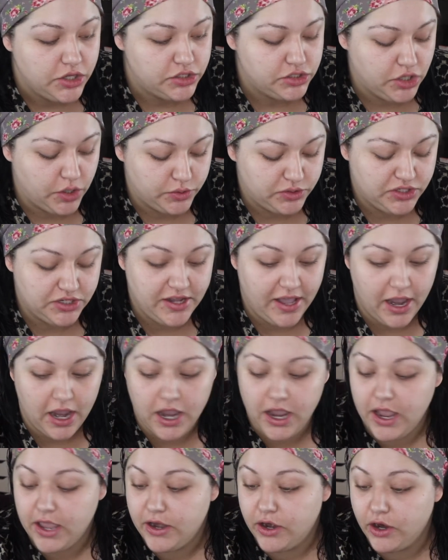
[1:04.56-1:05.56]
So
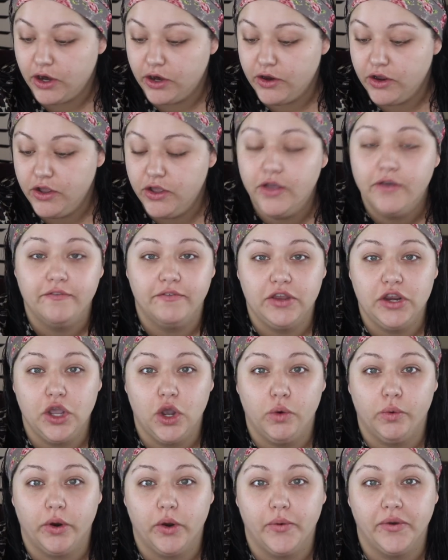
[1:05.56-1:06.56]
today in our
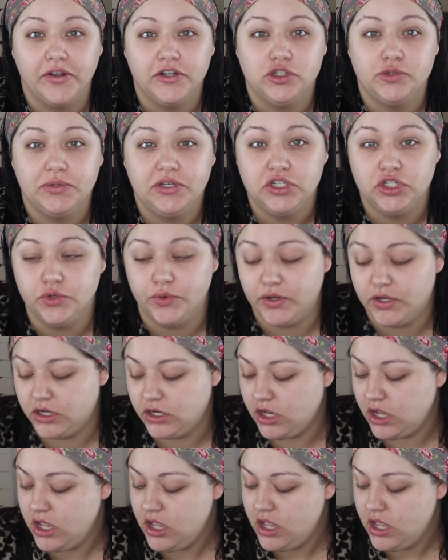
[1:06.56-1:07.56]
video we're going to be
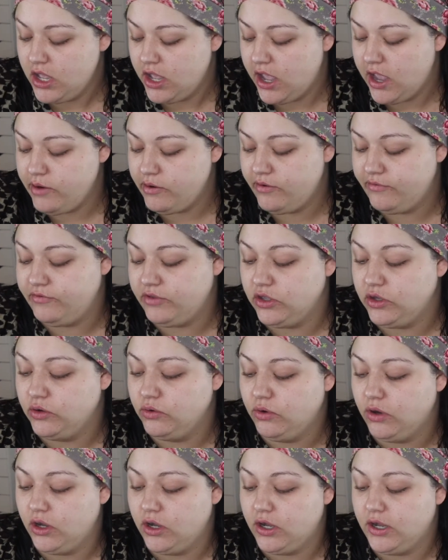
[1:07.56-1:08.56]
doing a
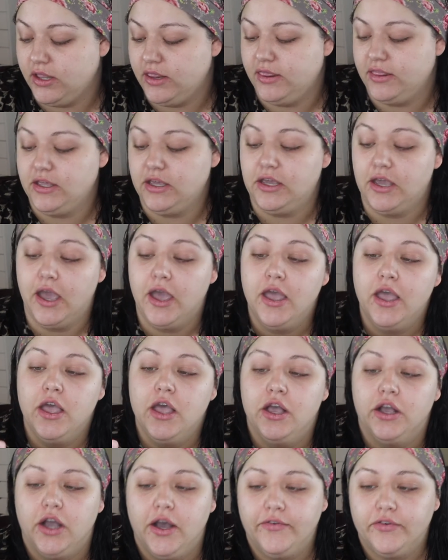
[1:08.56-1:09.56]
review on the
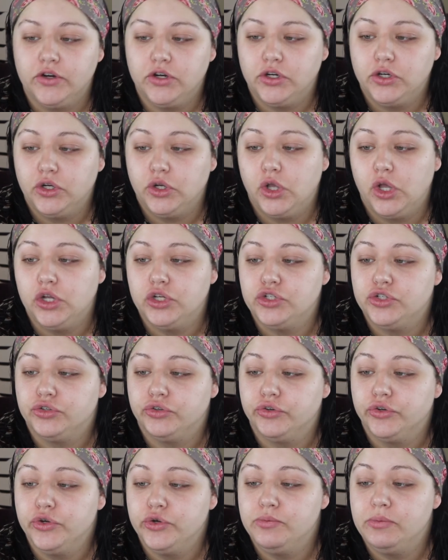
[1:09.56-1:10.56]
CoverGirl
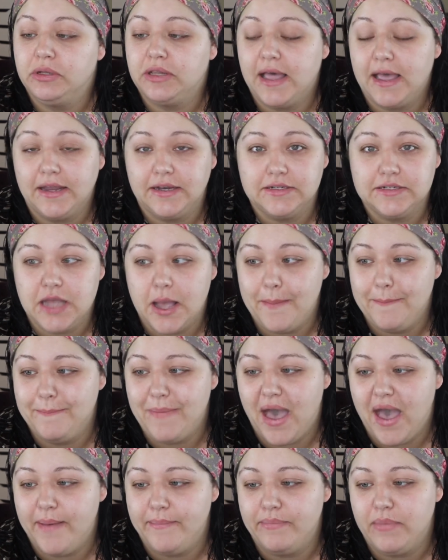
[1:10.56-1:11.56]
TruBlend
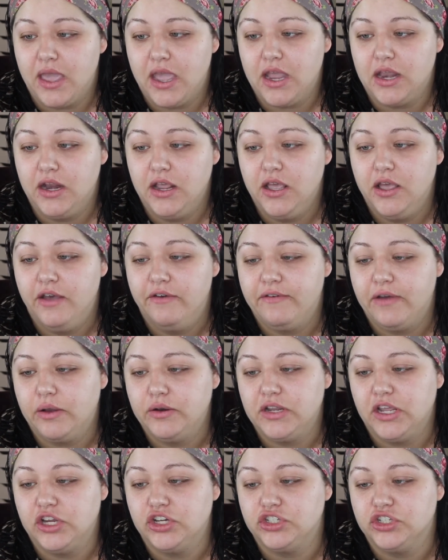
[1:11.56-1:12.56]
Matte Made
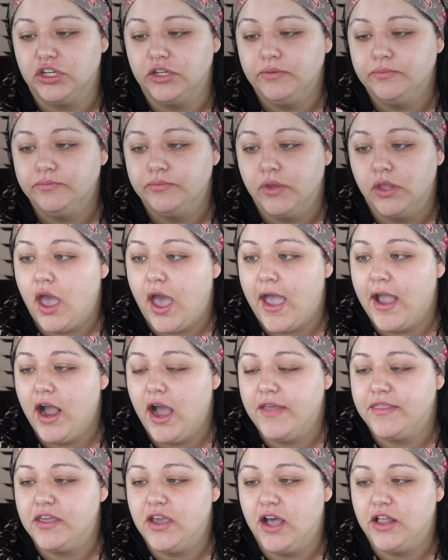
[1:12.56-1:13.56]
foundation. I
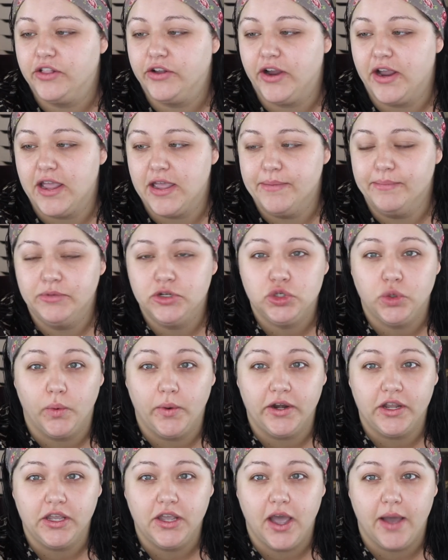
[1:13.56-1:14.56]
got the color
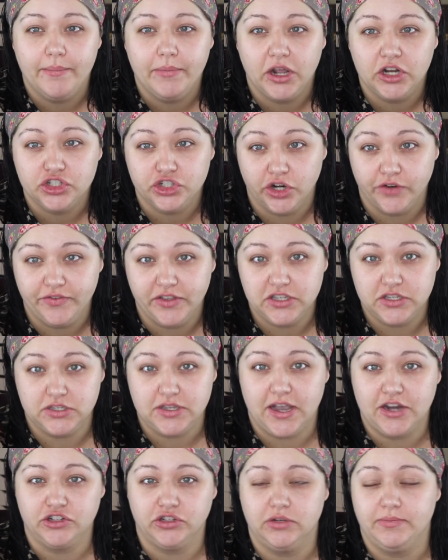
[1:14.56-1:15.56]
M20. I'm not sure if this is
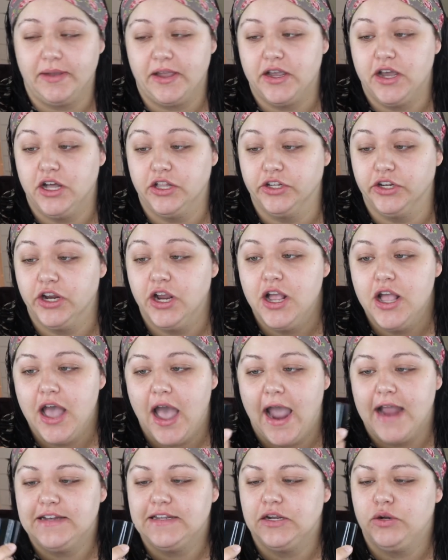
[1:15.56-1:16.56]
actually my color.
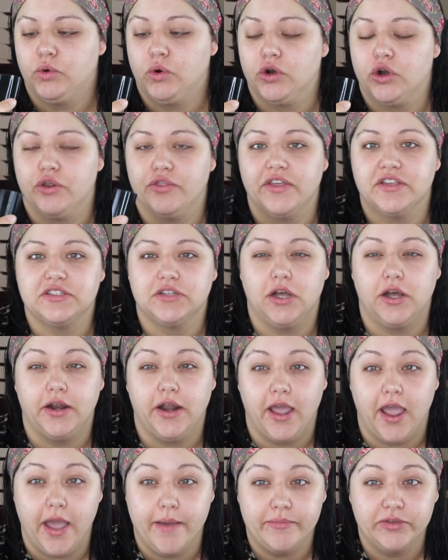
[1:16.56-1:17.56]
I did order this on
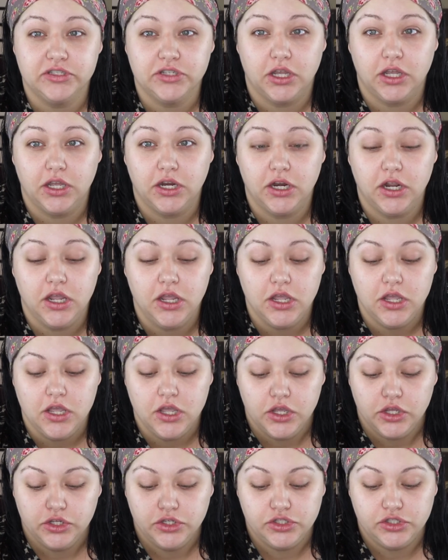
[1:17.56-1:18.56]
Amazon,
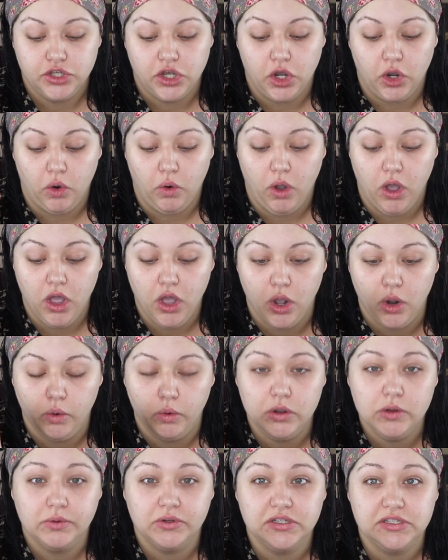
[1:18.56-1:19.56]
so
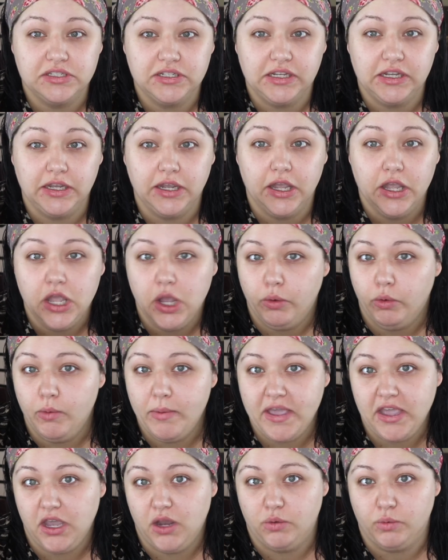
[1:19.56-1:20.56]
we will see. We'll
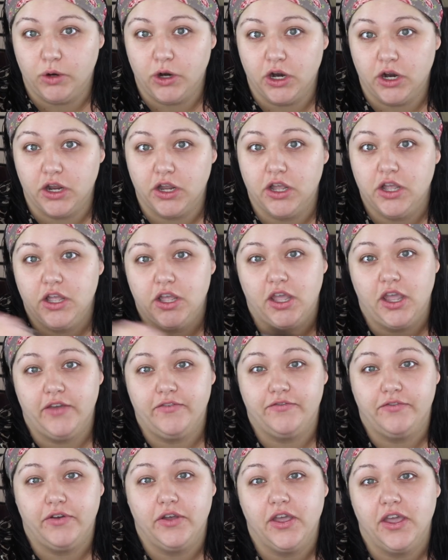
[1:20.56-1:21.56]
make it work.
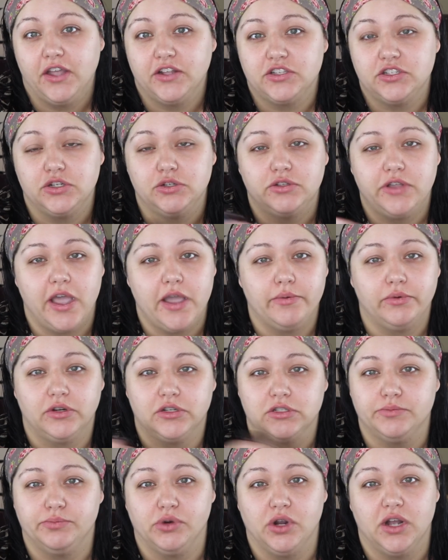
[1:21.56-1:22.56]
If it's too light, we'll
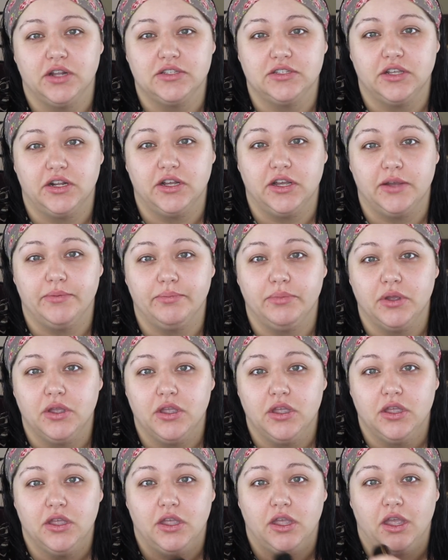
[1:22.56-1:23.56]
just bronze it up.
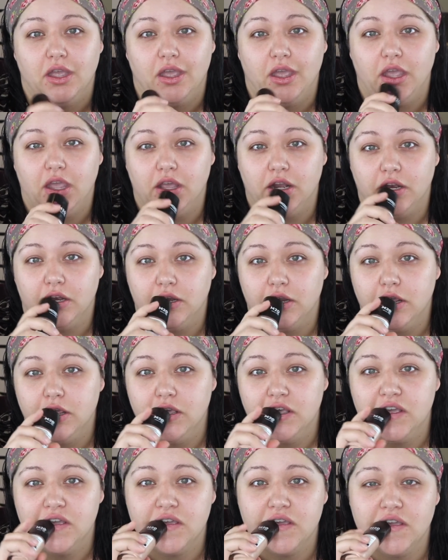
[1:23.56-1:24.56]
And
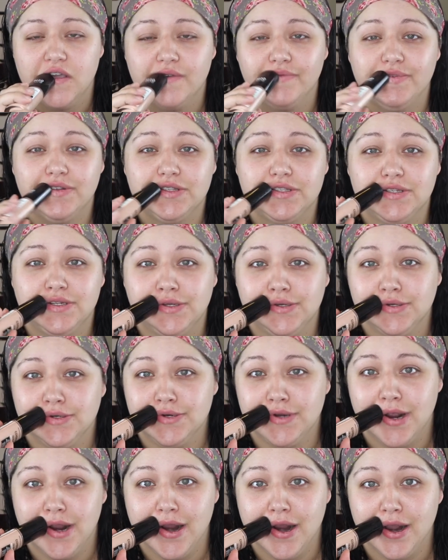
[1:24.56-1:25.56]
if it's too
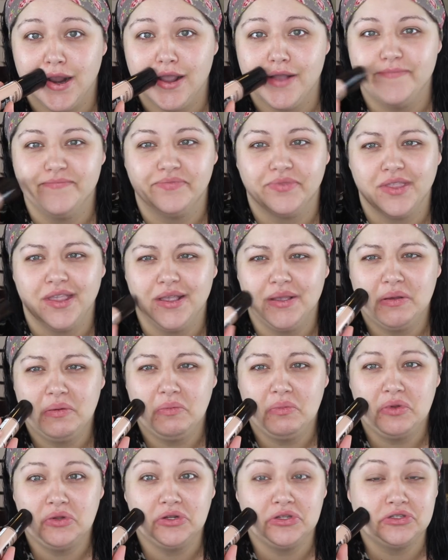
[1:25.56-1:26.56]
dark,
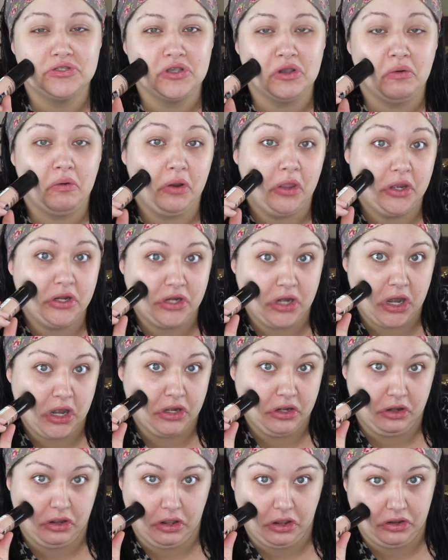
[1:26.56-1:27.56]
we'll just look really
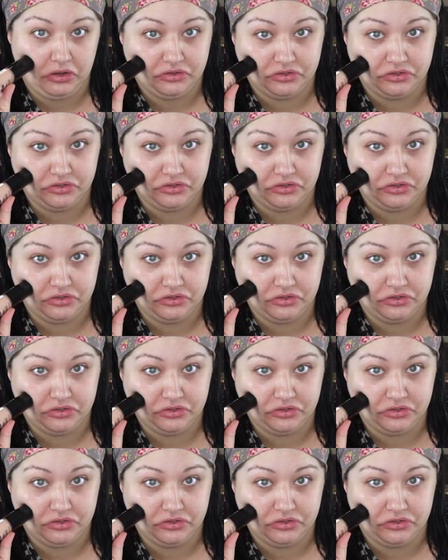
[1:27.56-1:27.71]
tan today.